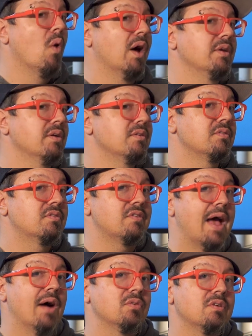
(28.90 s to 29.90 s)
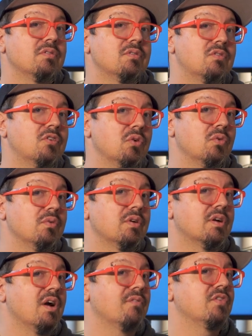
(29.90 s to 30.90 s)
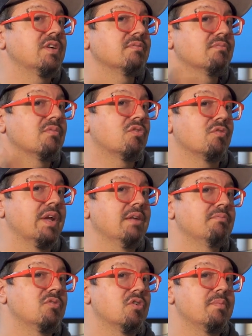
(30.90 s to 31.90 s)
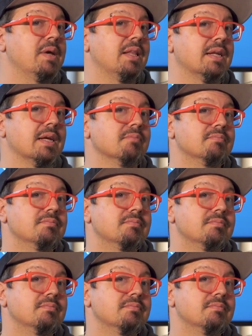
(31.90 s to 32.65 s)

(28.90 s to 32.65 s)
1, sound. 2, comfort. 3, durability.